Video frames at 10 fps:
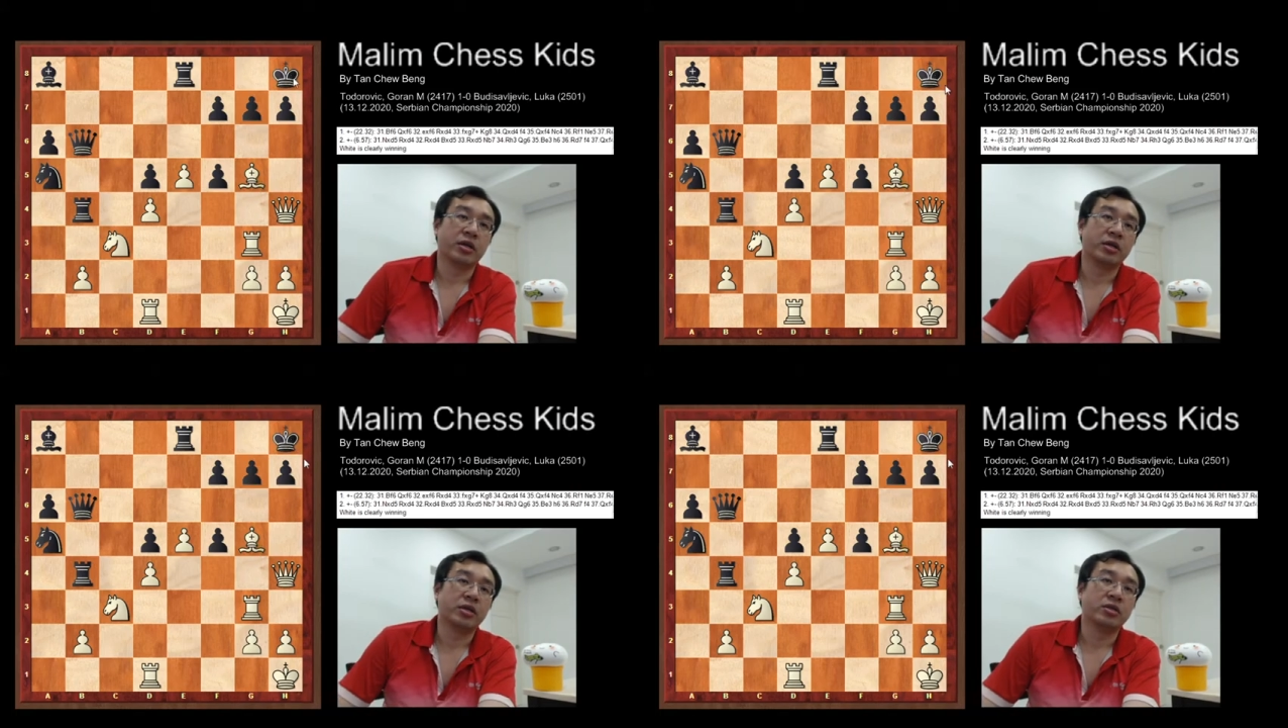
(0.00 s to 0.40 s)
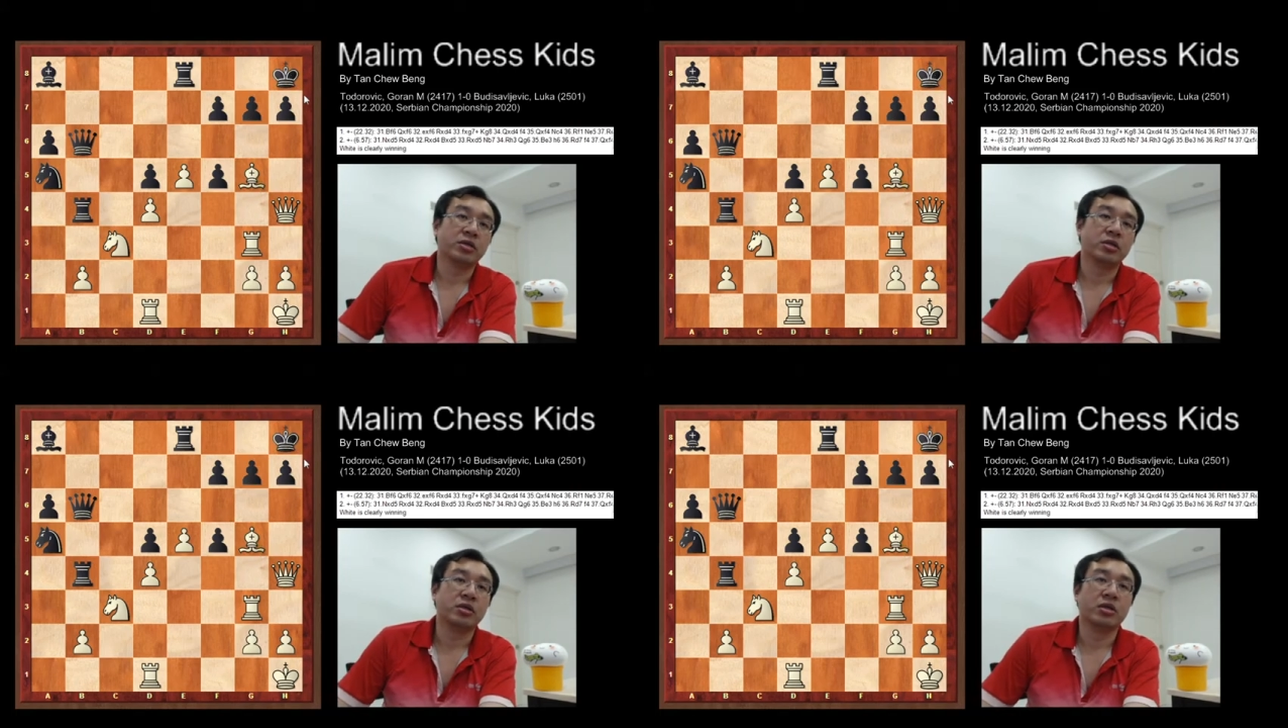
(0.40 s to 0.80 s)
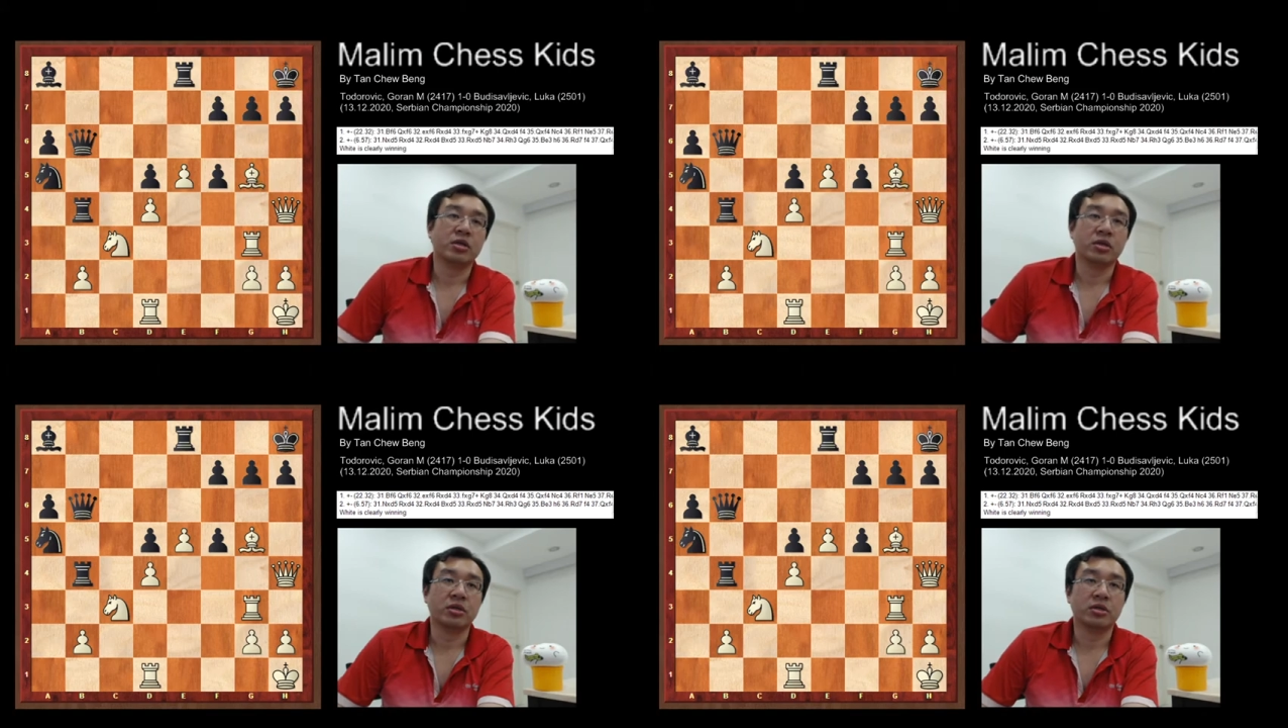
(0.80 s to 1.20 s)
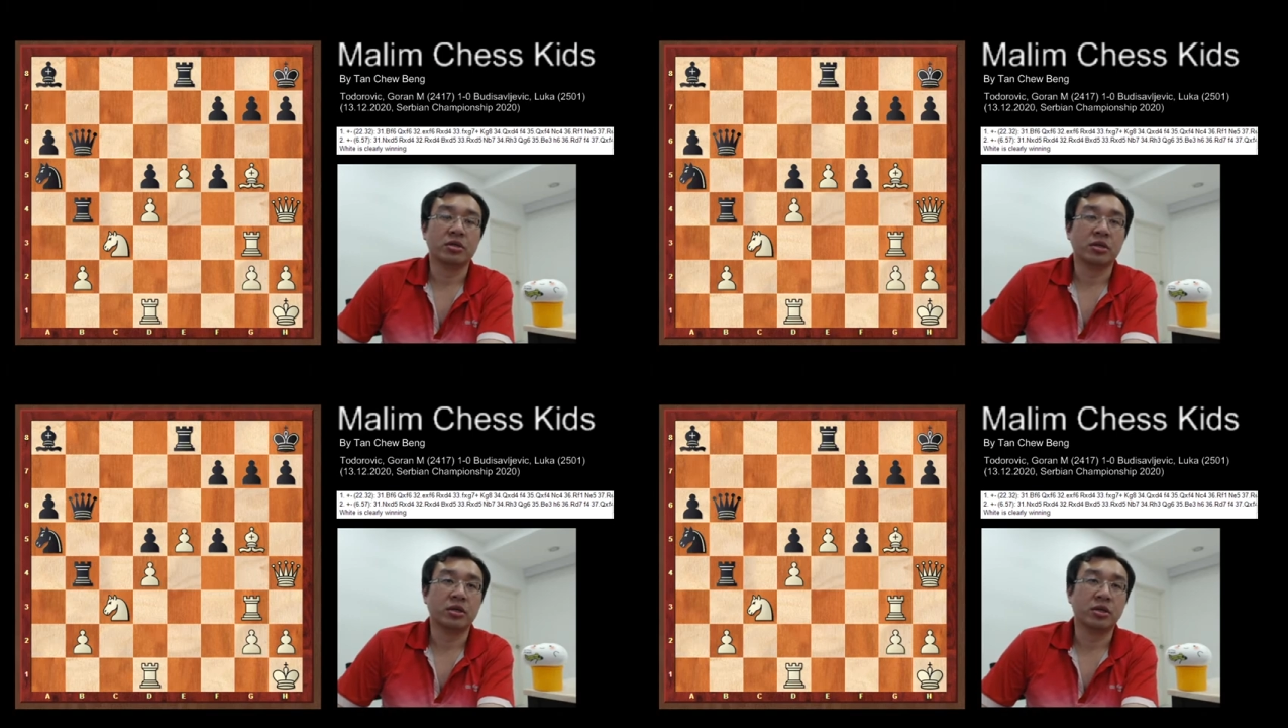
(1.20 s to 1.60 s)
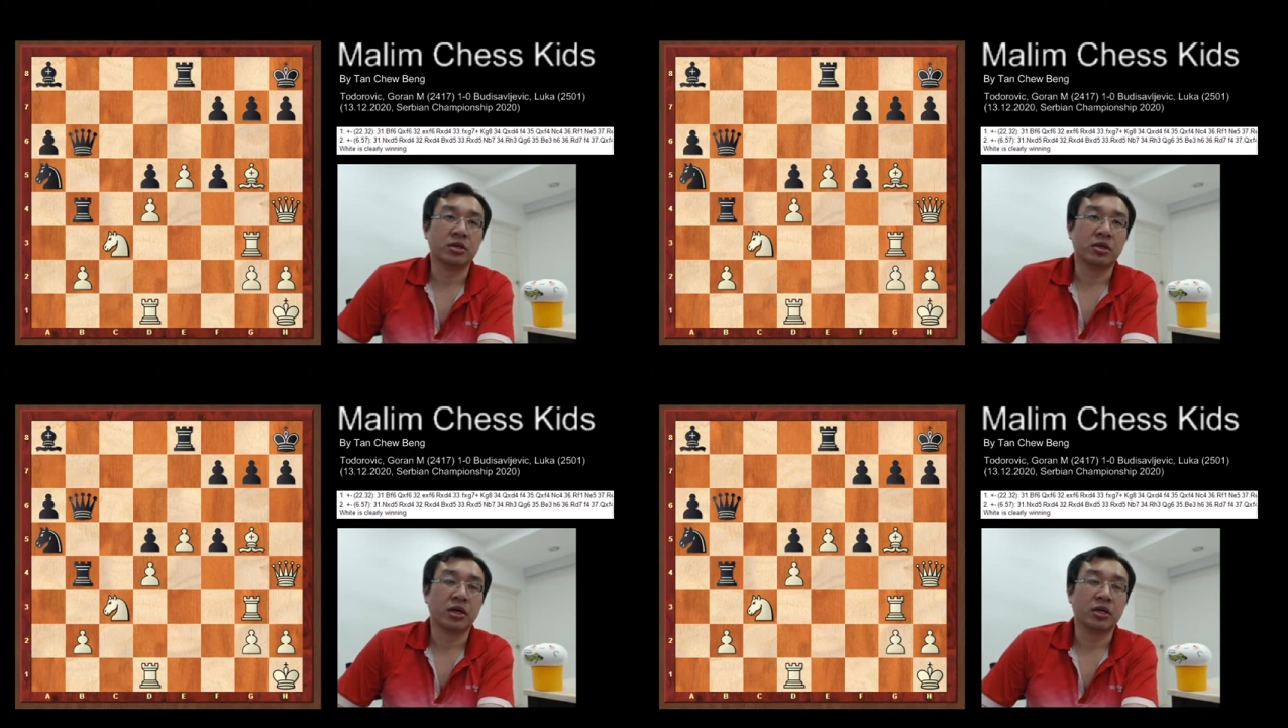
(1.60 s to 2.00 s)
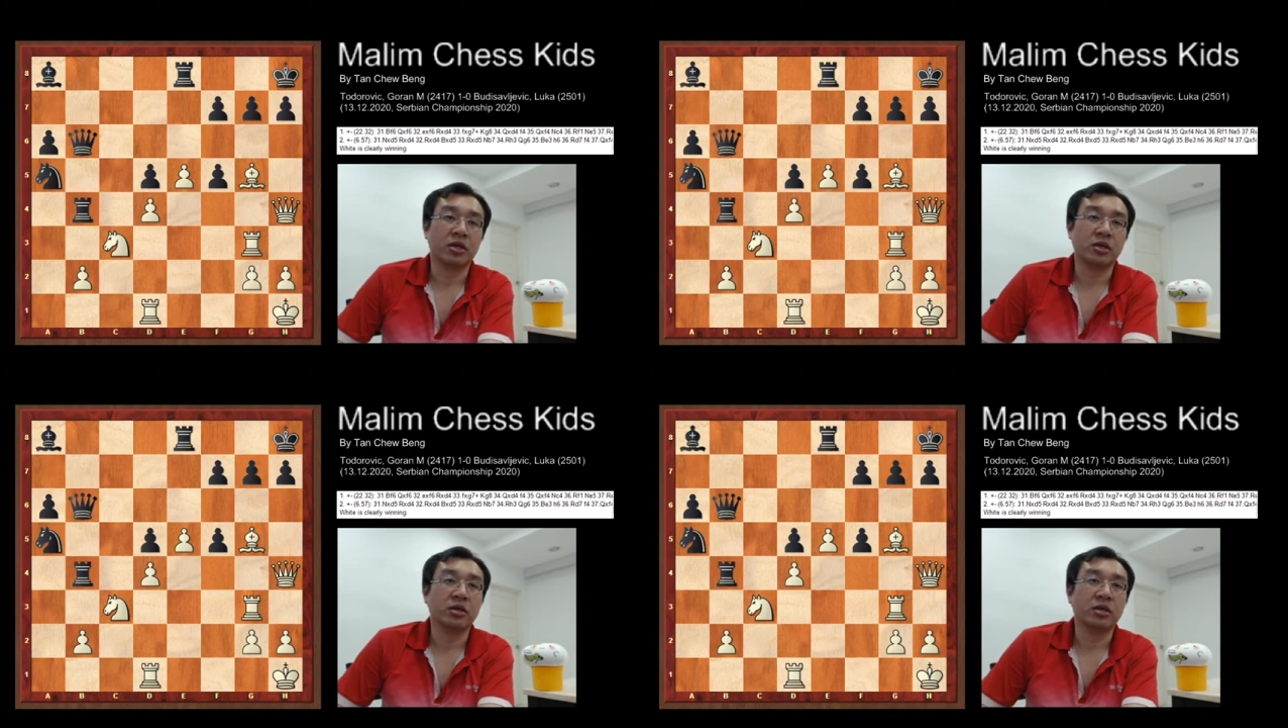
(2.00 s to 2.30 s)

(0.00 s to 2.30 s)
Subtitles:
this is another